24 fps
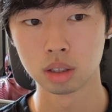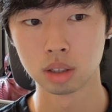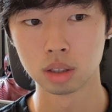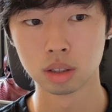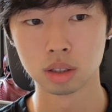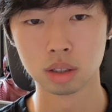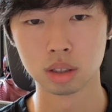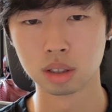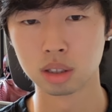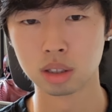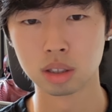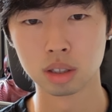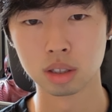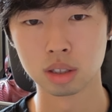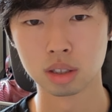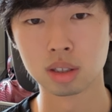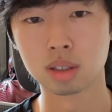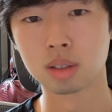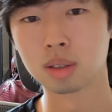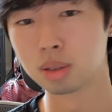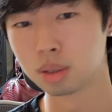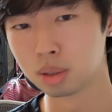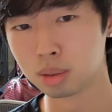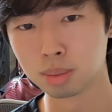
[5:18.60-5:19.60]

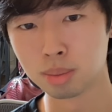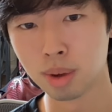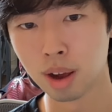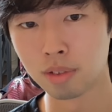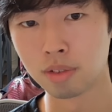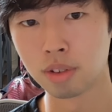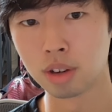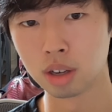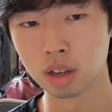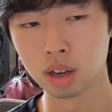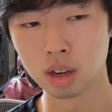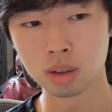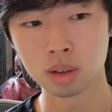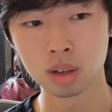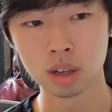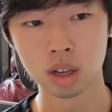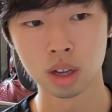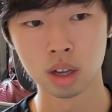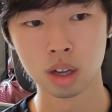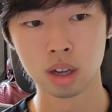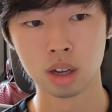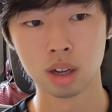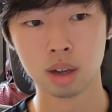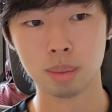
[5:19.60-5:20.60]
It's my video.
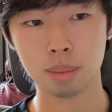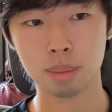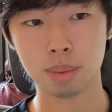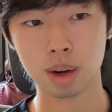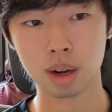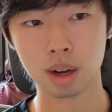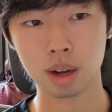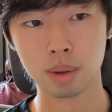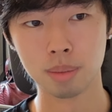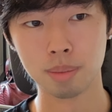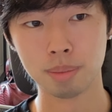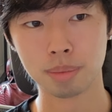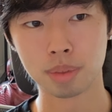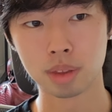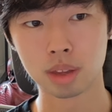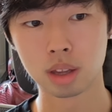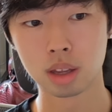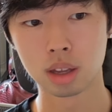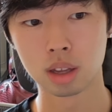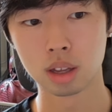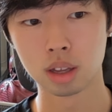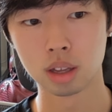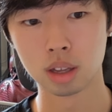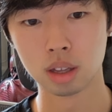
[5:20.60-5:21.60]
But
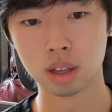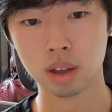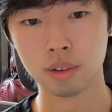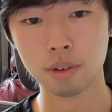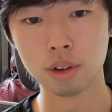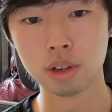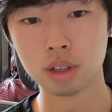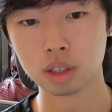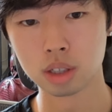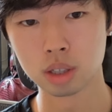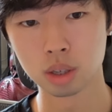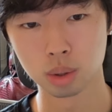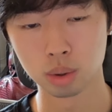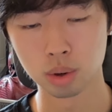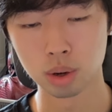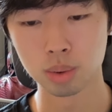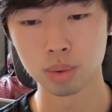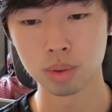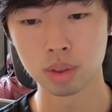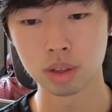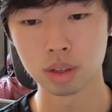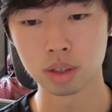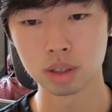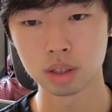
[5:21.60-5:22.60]
if you disagree
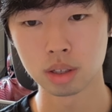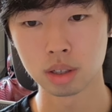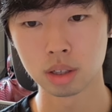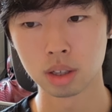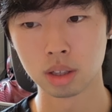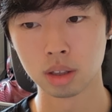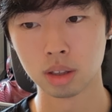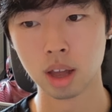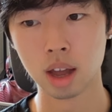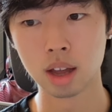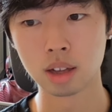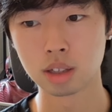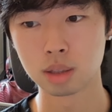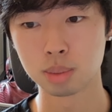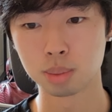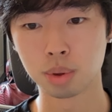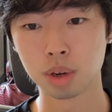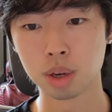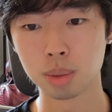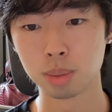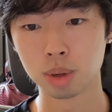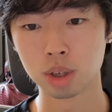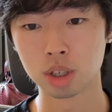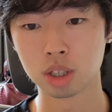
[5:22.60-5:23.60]
with this, that's
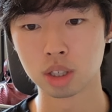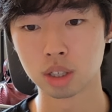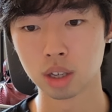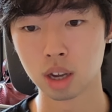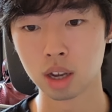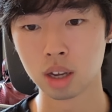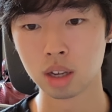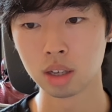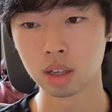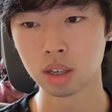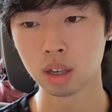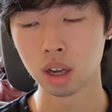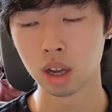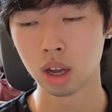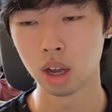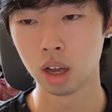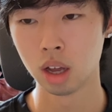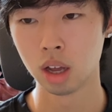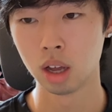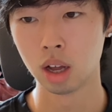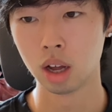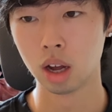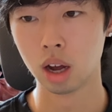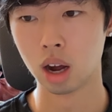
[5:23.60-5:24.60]
pretty much saying
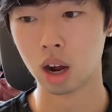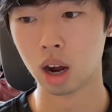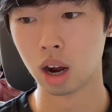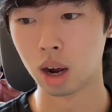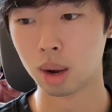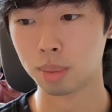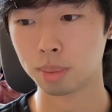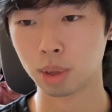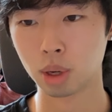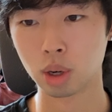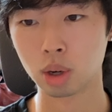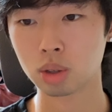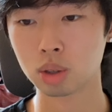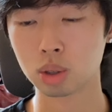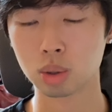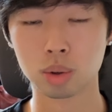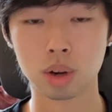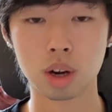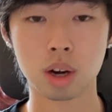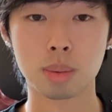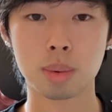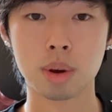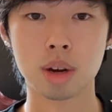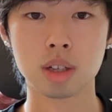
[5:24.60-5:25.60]
girls don't
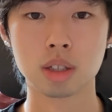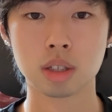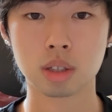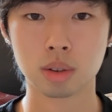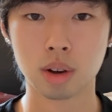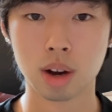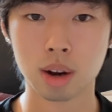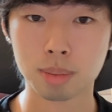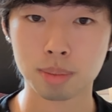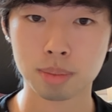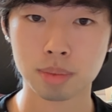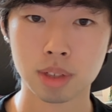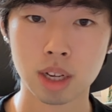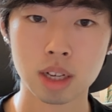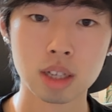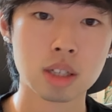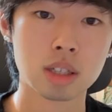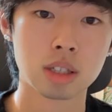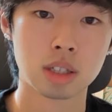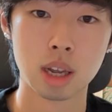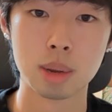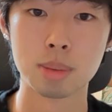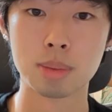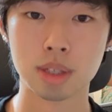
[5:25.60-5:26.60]
care about Instagram. That's
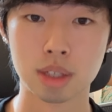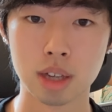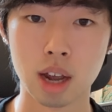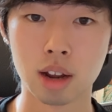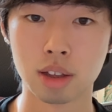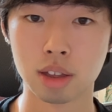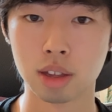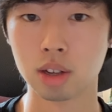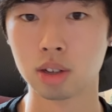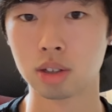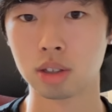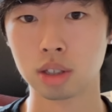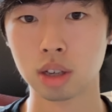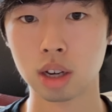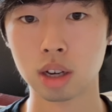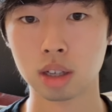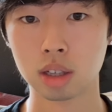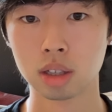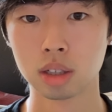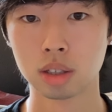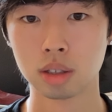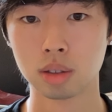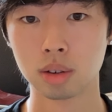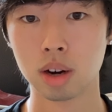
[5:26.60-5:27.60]
the same exact thing you're saying,
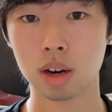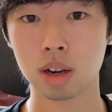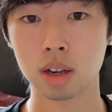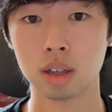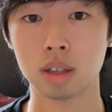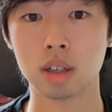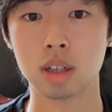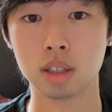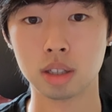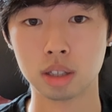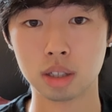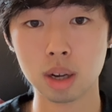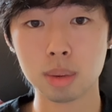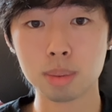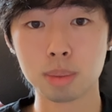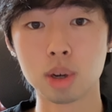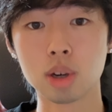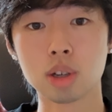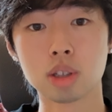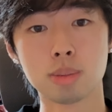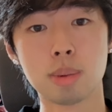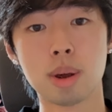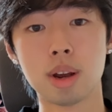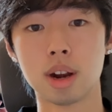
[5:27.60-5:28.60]
right? Because some
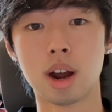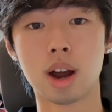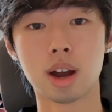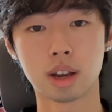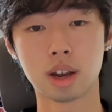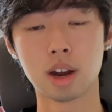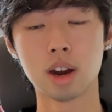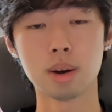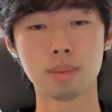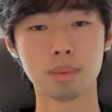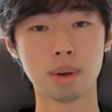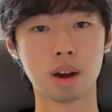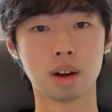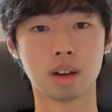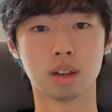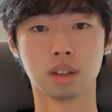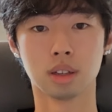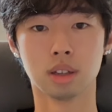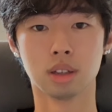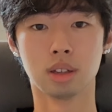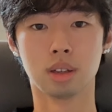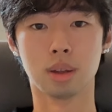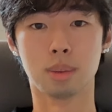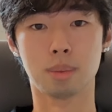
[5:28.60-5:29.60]
girls might not care about it,
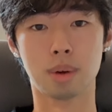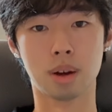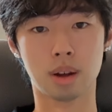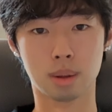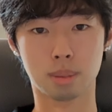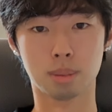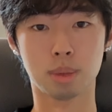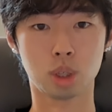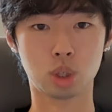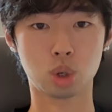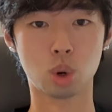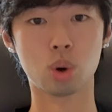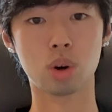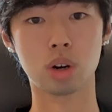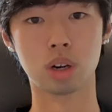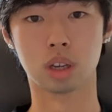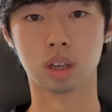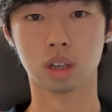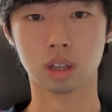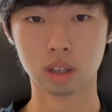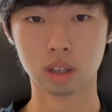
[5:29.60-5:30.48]
but majority